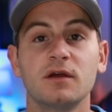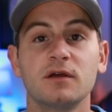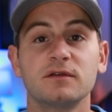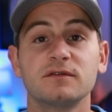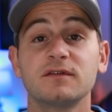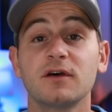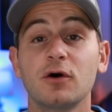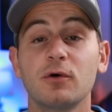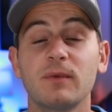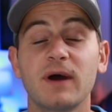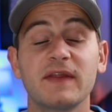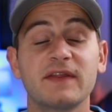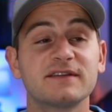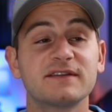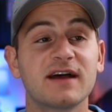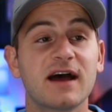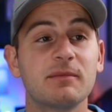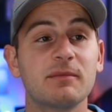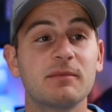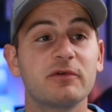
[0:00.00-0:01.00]
So, at the
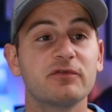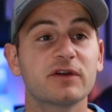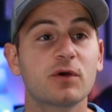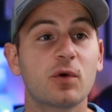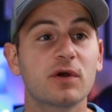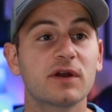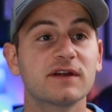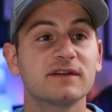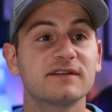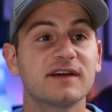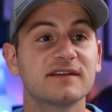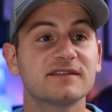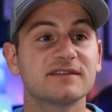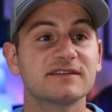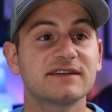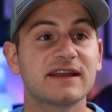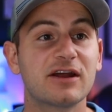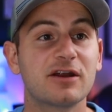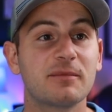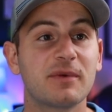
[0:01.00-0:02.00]
time of recording, Tesla
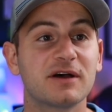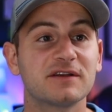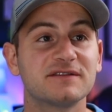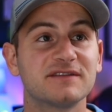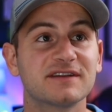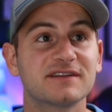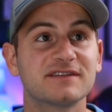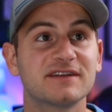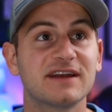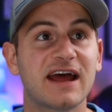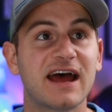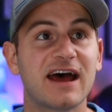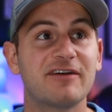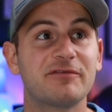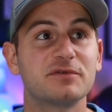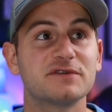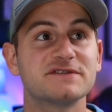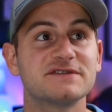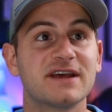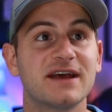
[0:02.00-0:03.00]
down about
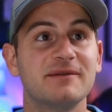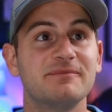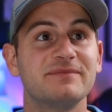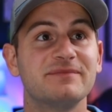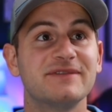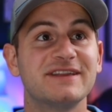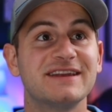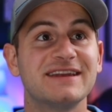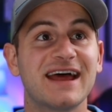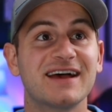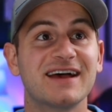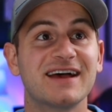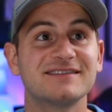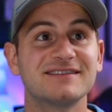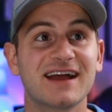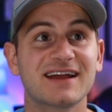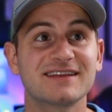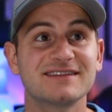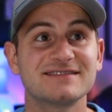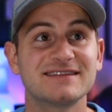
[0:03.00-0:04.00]
6.5%, the
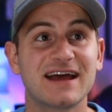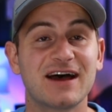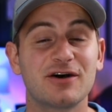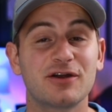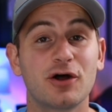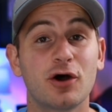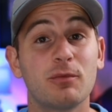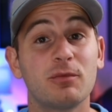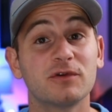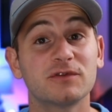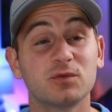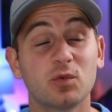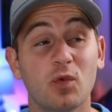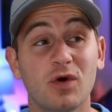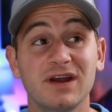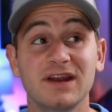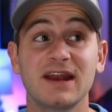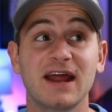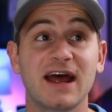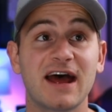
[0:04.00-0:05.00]
NASDAQ is down almost
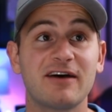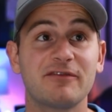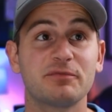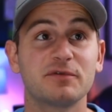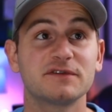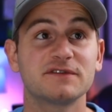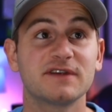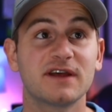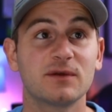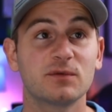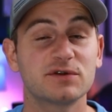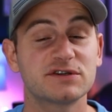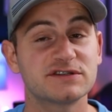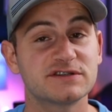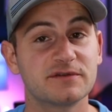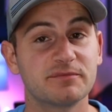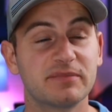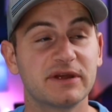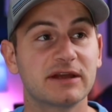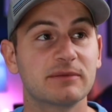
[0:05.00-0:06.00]
almost 1.5%, which
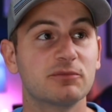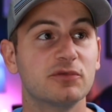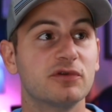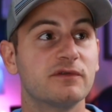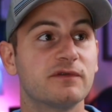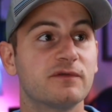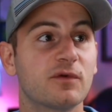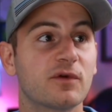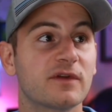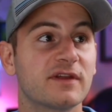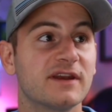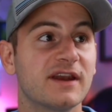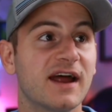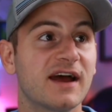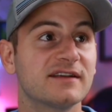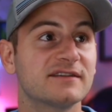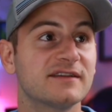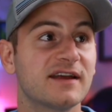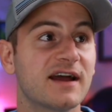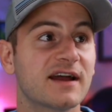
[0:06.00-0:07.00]
is a big move for the
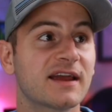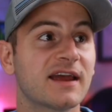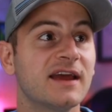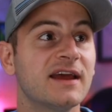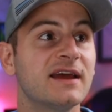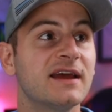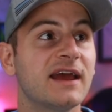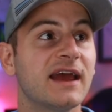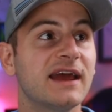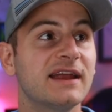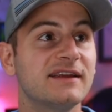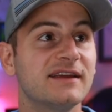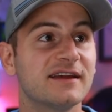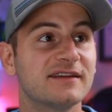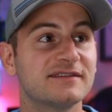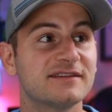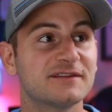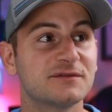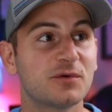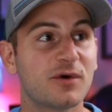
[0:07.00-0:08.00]
NASDAQ. And
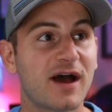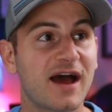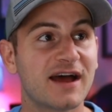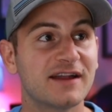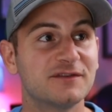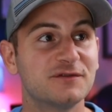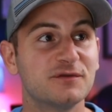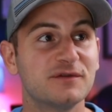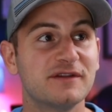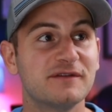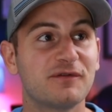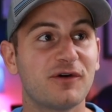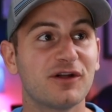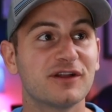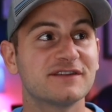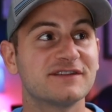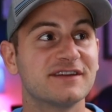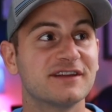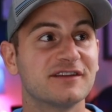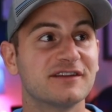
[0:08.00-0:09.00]
yes, this will add to the
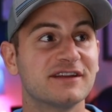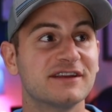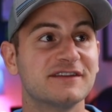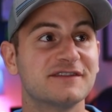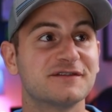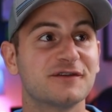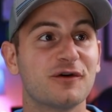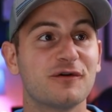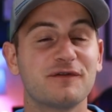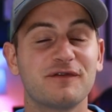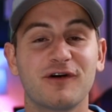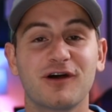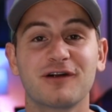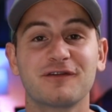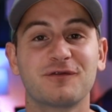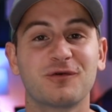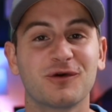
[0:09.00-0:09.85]
volatility so far for